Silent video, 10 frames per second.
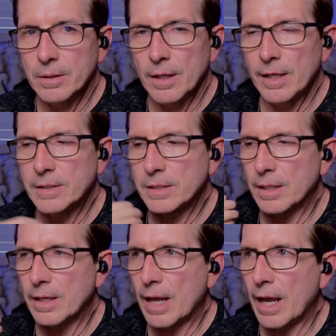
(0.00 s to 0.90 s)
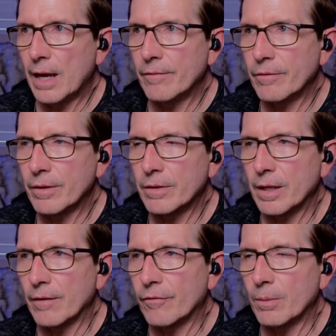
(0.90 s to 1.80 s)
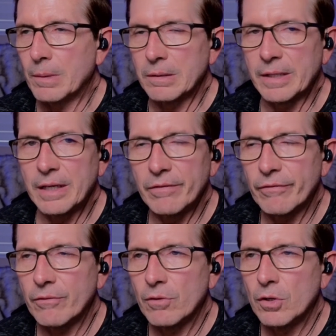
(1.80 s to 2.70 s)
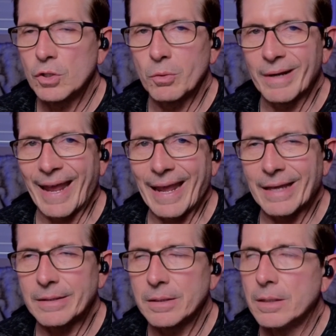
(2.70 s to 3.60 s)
It's in everything from a leaf to an ant